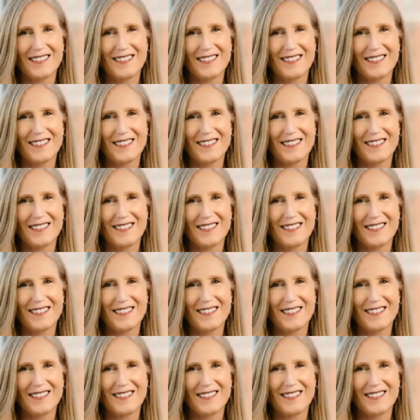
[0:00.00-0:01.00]

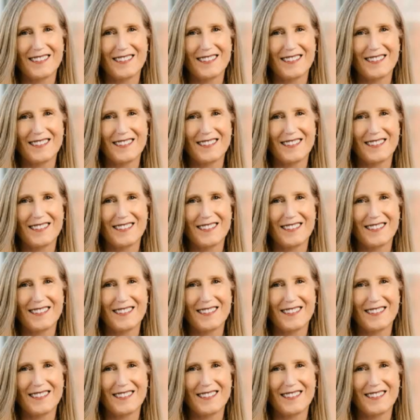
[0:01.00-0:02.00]

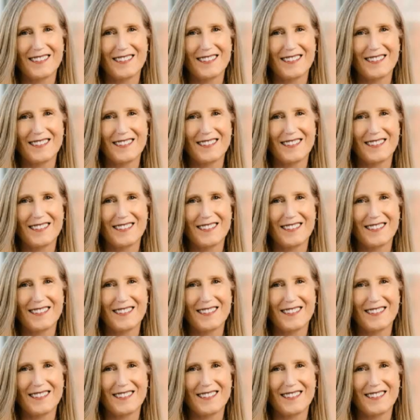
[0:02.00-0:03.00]

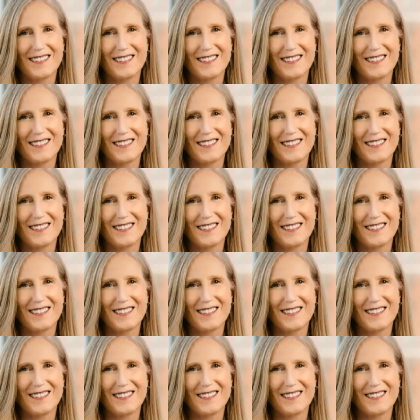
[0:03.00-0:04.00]

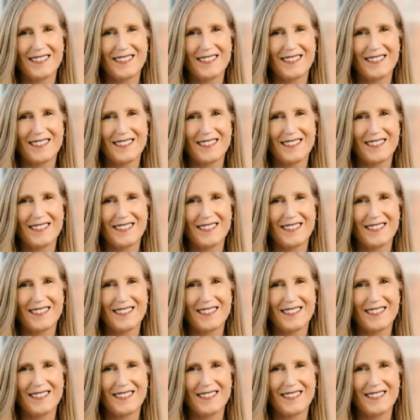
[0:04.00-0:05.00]

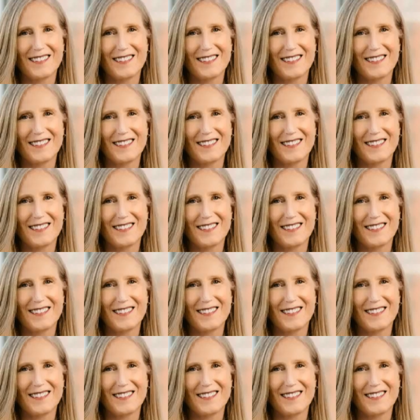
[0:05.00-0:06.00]

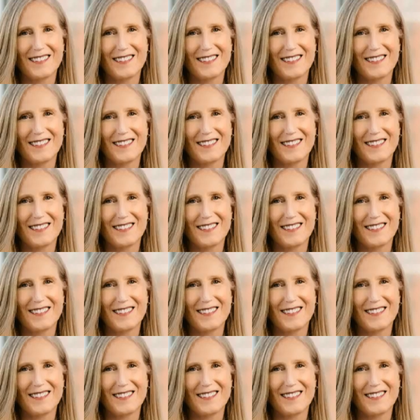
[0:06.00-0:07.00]

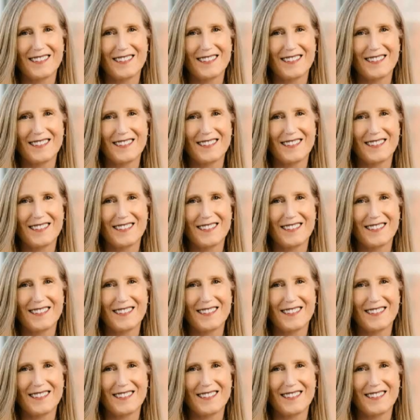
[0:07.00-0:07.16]
This is a still picture; no speech is visible.